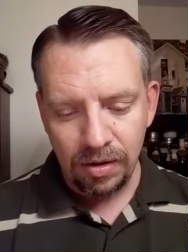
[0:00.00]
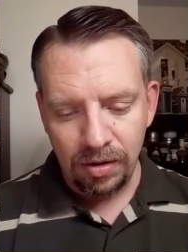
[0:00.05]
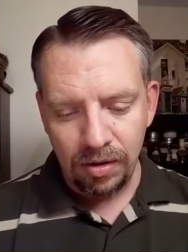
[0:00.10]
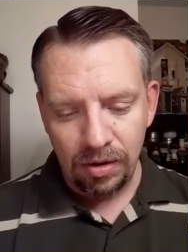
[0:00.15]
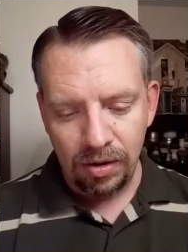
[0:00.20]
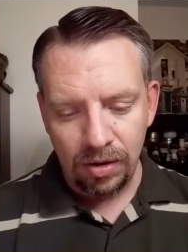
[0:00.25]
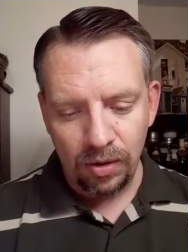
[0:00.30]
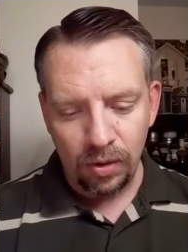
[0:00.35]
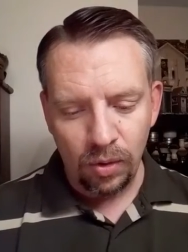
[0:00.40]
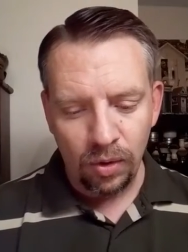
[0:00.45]

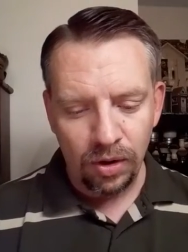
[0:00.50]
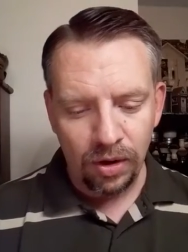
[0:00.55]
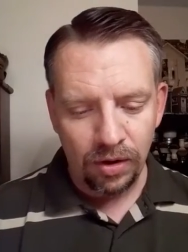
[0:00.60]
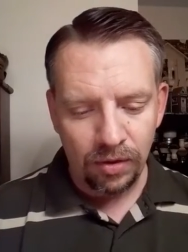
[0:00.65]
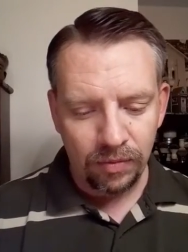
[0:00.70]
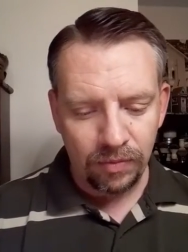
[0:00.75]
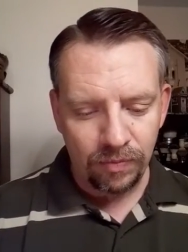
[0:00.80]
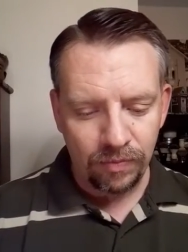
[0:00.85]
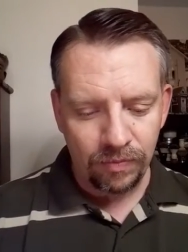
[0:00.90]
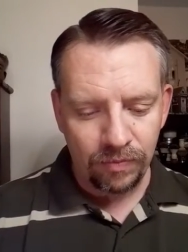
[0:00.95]

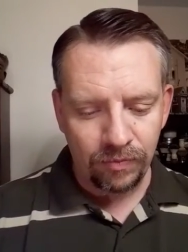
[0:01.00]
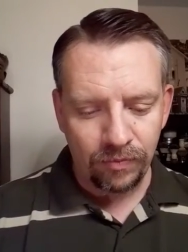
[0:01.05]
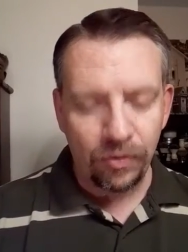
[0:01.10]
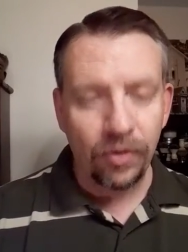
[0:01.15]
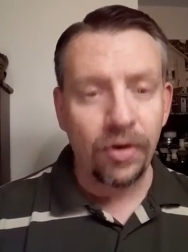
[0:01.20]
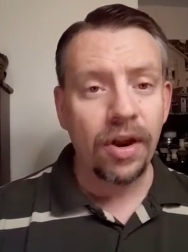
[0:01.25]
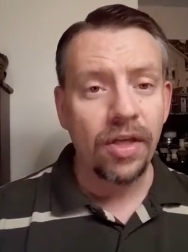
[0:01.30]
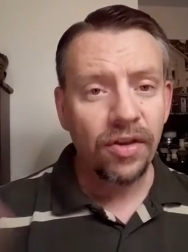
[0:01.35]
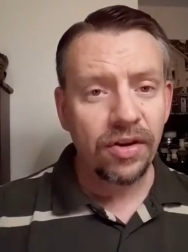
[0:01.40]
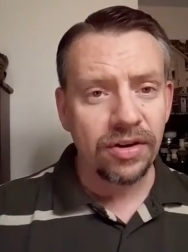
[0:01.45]
or
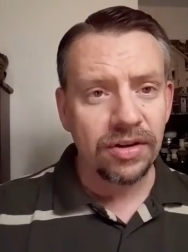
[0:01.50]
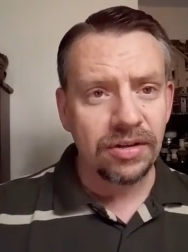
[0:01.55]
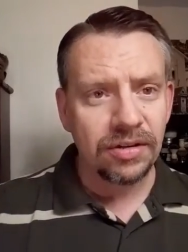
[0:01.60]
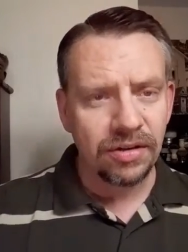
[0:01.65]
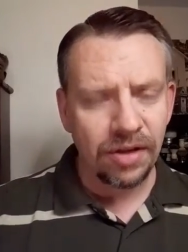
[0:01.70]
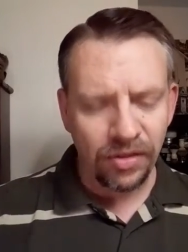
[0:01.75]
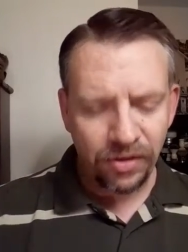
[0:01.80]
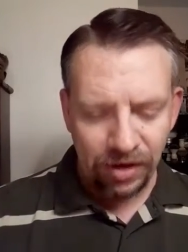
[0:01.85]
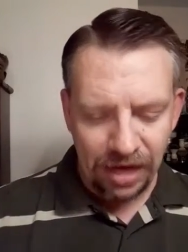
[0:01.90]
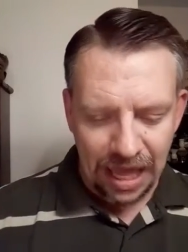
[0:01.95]
for
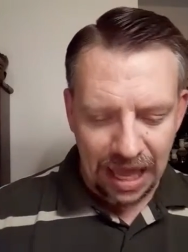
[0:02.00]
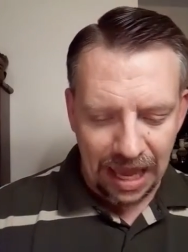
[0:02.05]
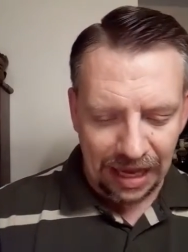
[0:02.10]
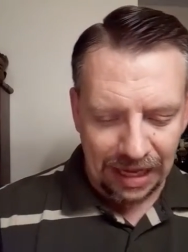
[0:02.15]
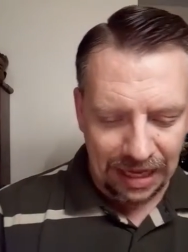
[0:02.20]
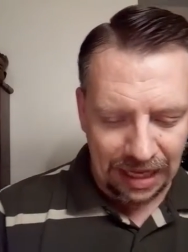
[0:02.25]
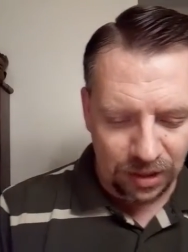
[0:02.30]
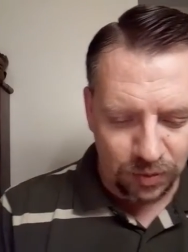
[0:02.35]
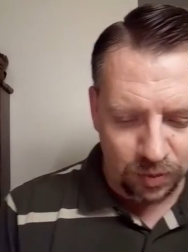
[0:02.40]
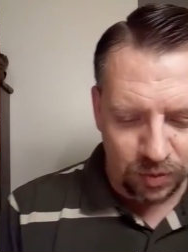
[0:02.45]
another day, I
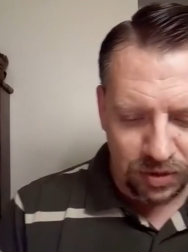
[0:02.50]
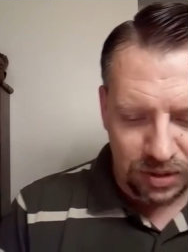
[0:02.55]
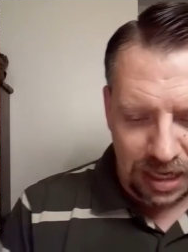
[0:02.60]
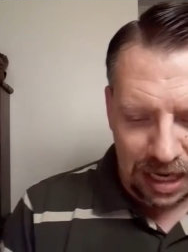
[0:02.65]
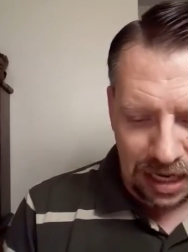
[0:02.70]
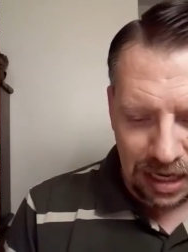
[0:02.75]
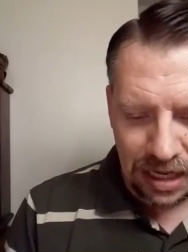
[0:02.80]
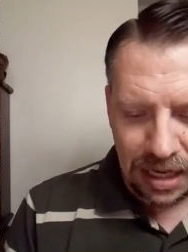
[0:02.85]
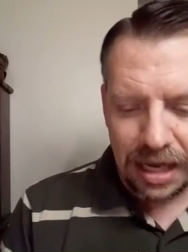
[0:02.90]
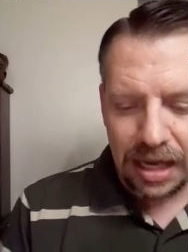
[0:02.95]
guess we'll
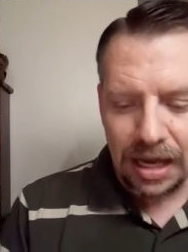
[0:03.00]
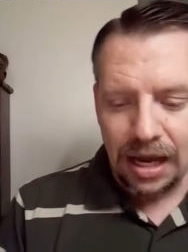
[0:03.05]
say.